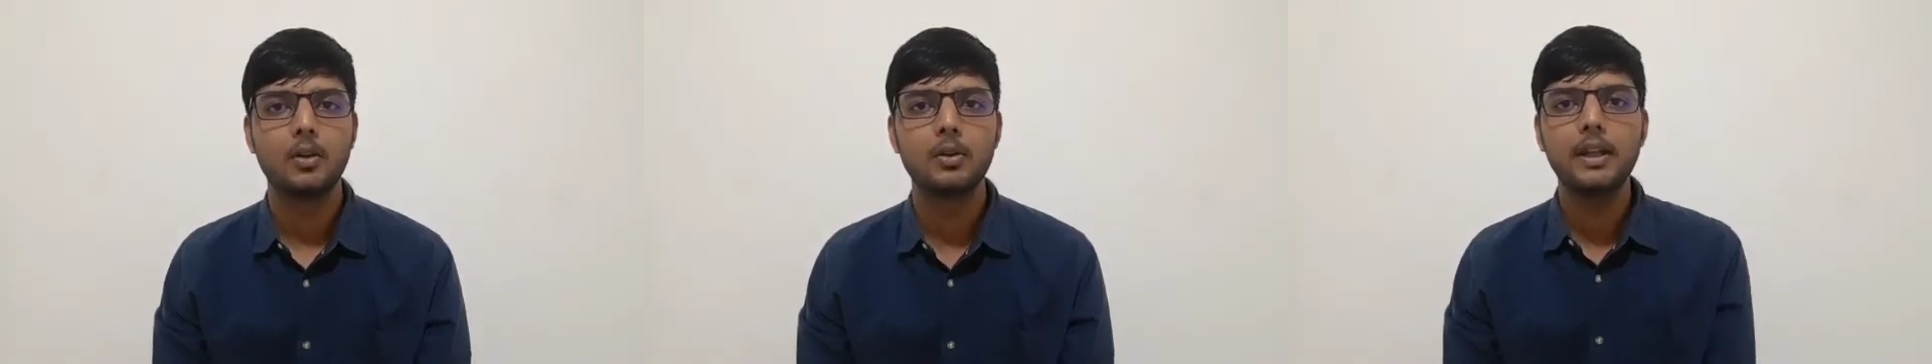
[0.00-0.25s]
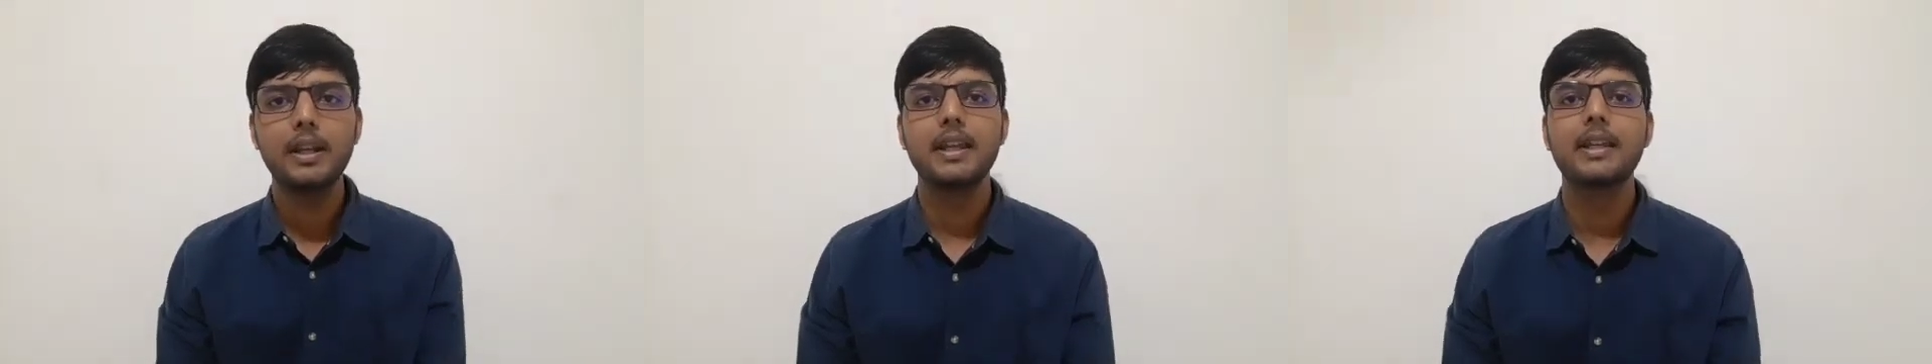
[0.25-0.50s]

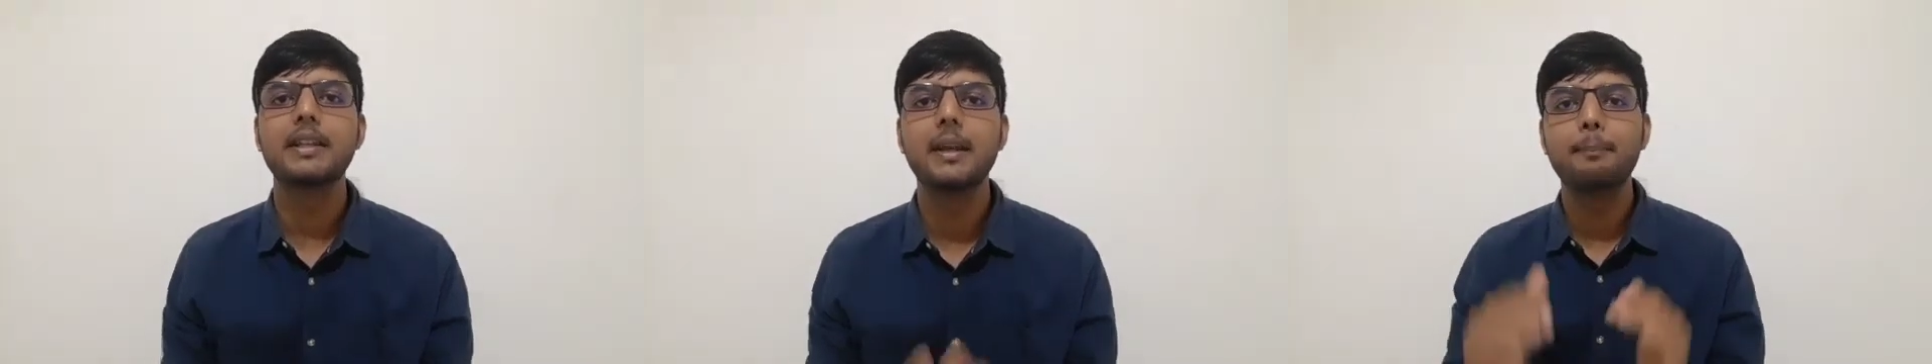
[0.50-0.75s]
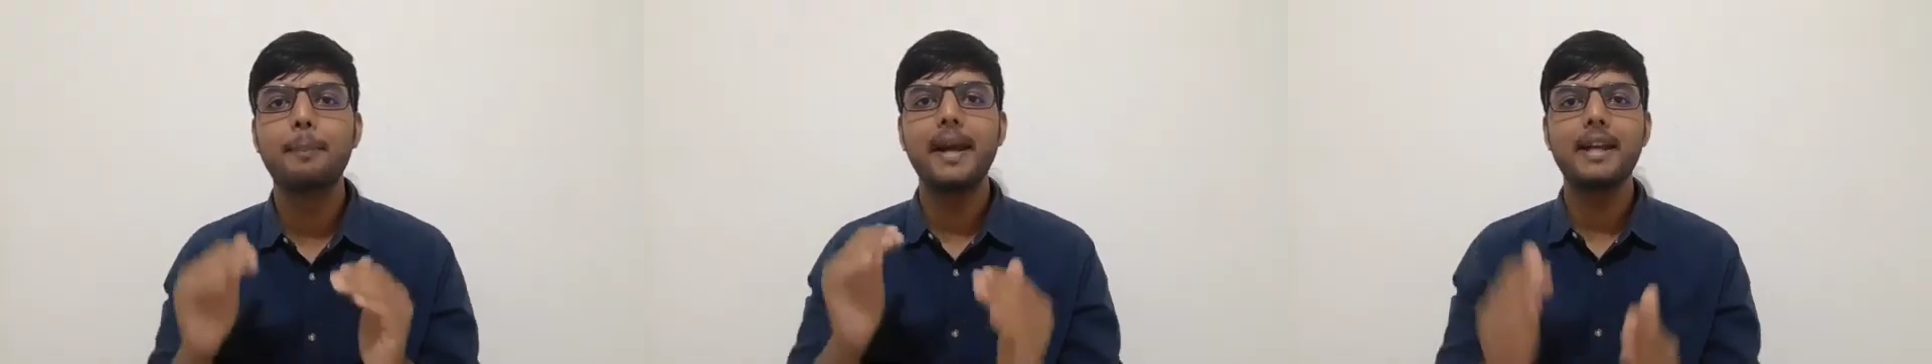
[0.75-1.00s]
Okay, in the
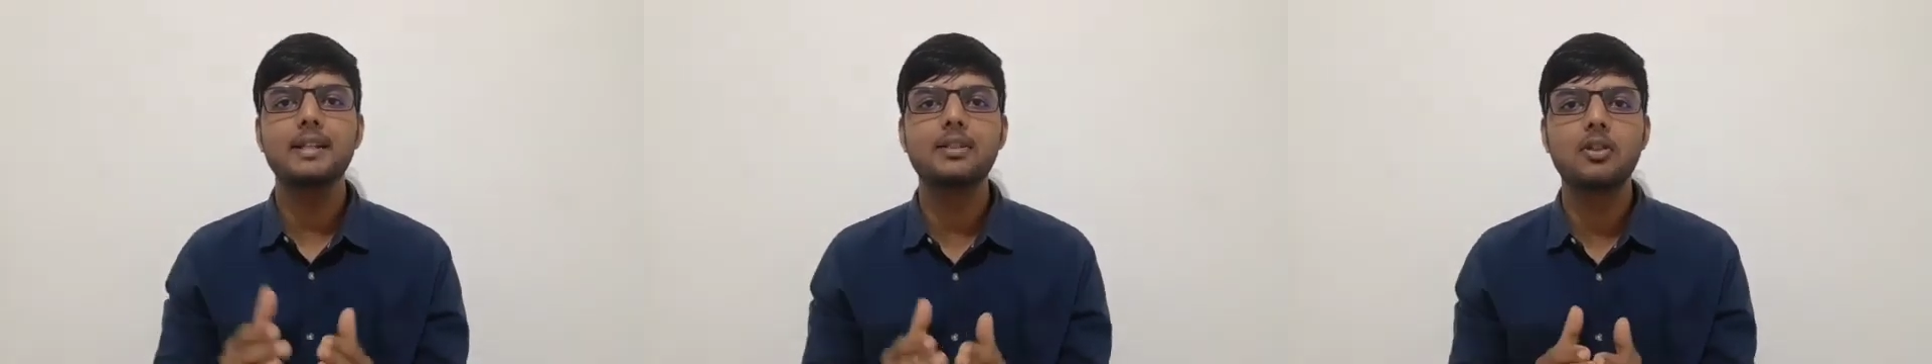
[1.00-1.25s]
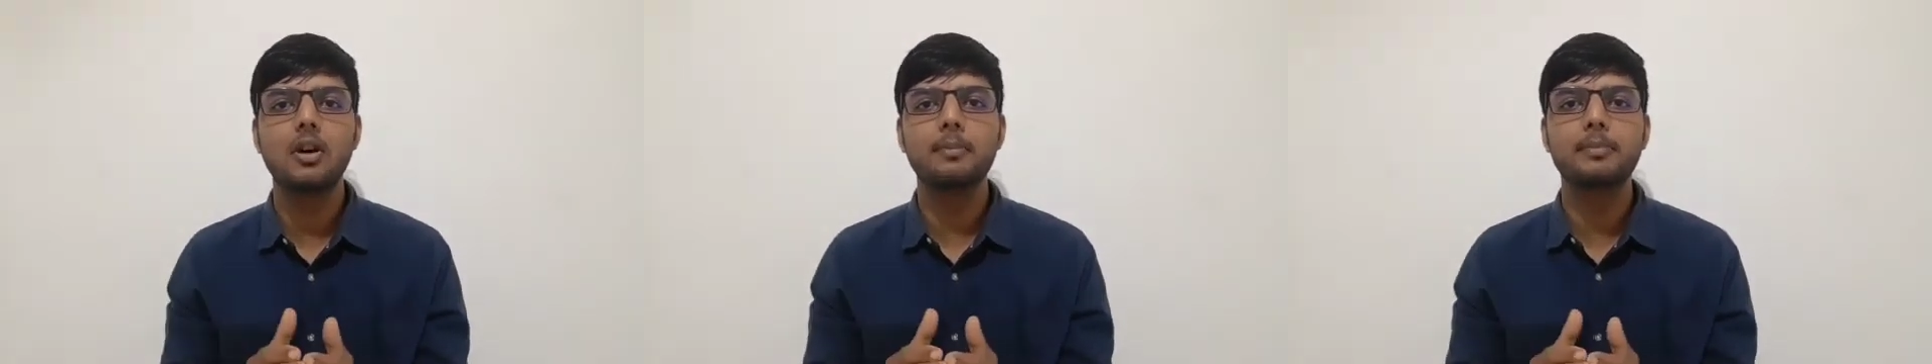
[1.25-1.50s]

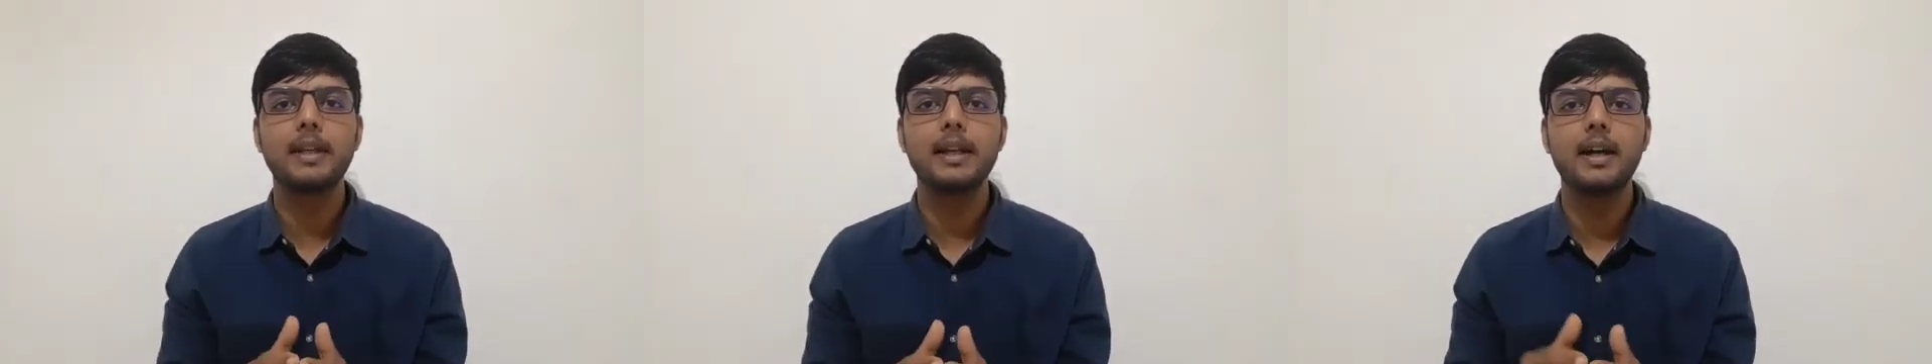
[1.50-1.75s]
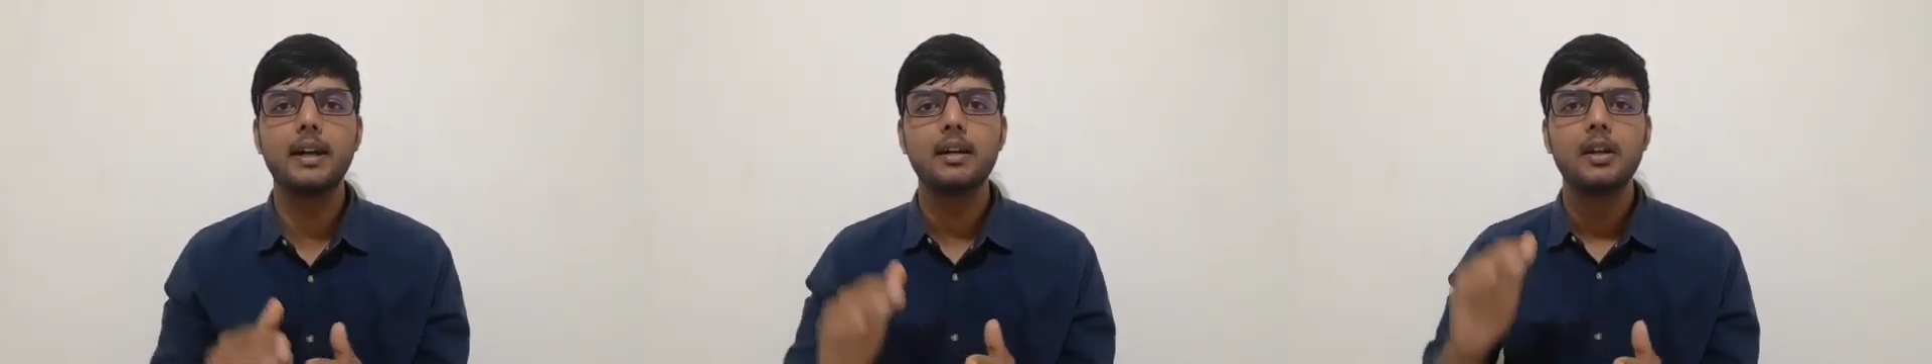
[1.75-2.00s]
periscope
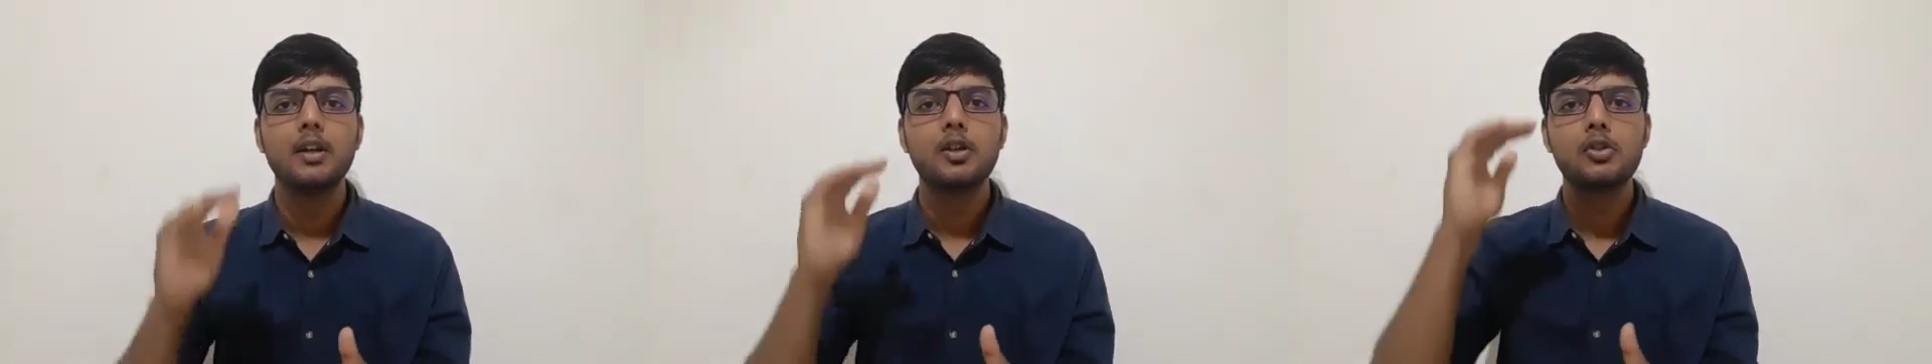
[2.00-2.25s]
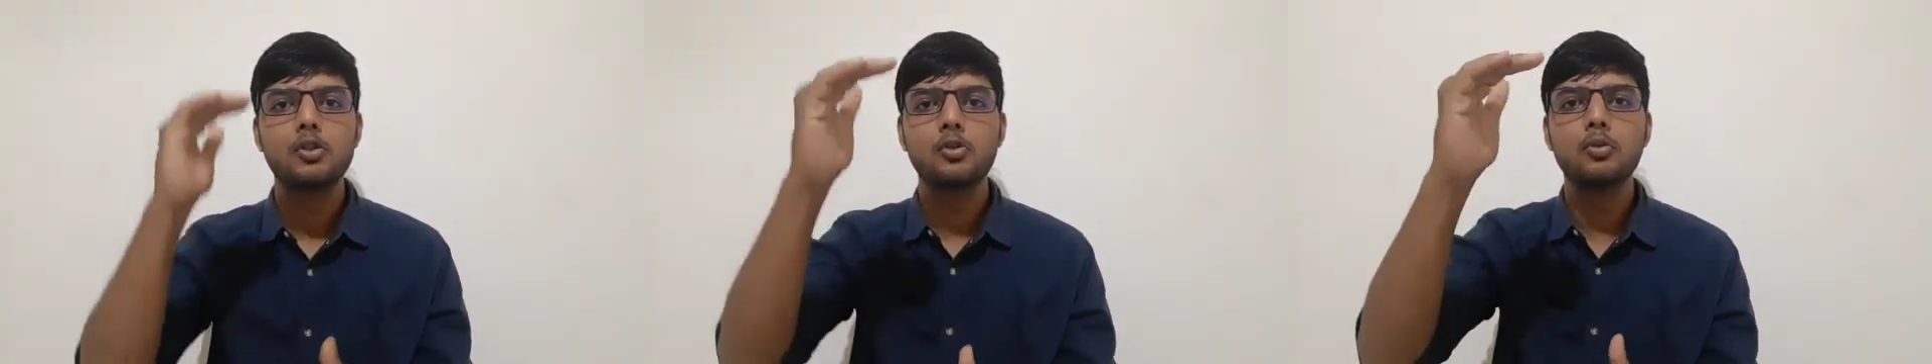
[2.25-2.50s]
there are
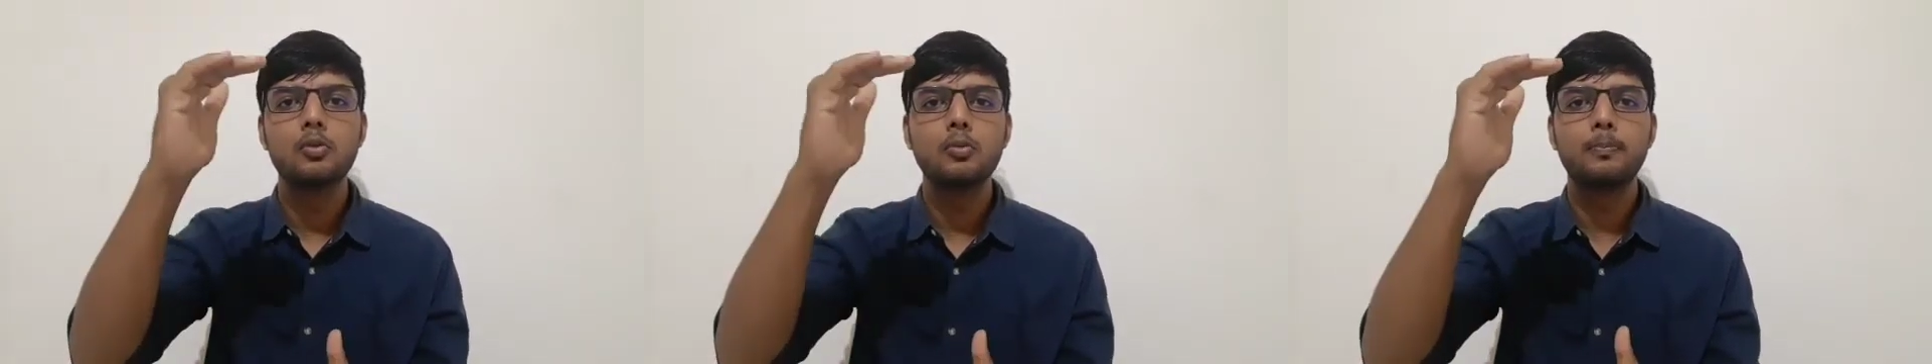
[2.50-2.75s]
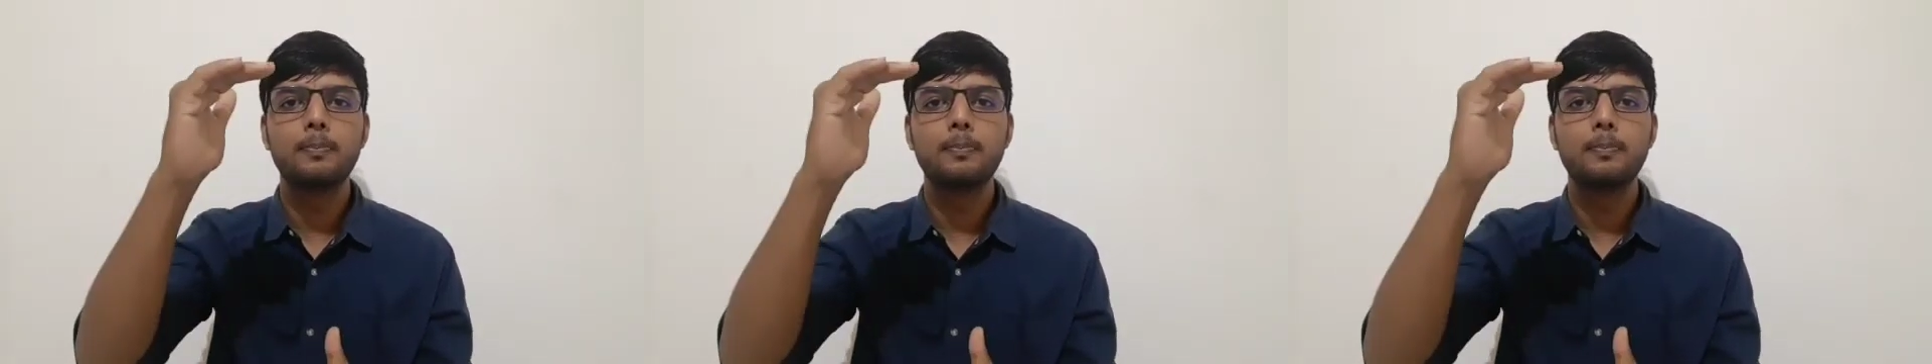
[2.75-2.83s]
two